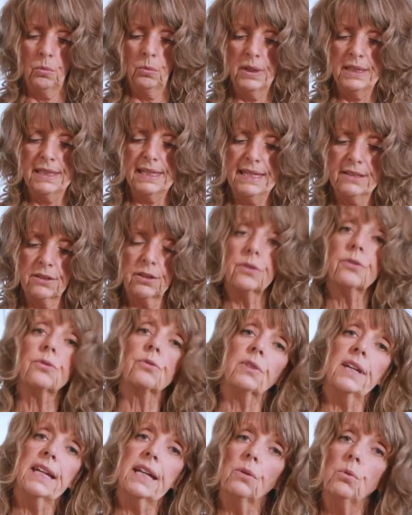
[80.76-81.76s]
We need
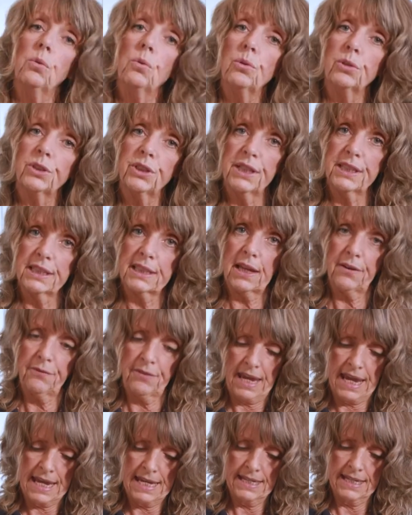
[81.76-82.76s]

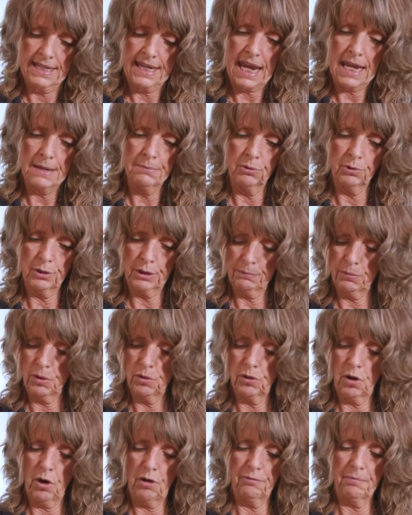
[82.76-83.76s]
3/4
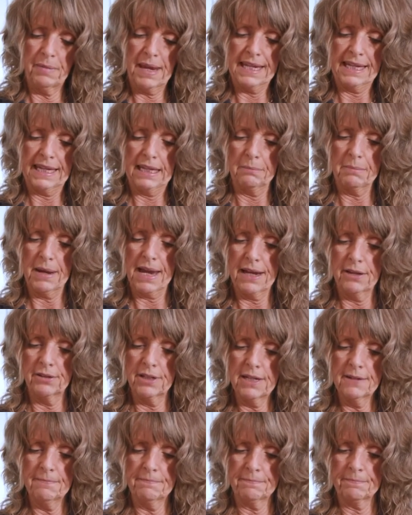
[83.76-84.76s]
tablespoon of baking
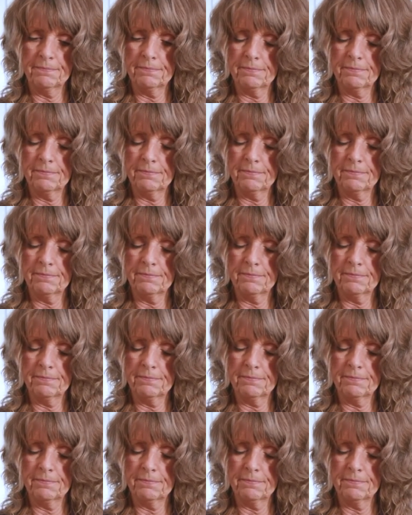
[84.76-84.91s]
powder.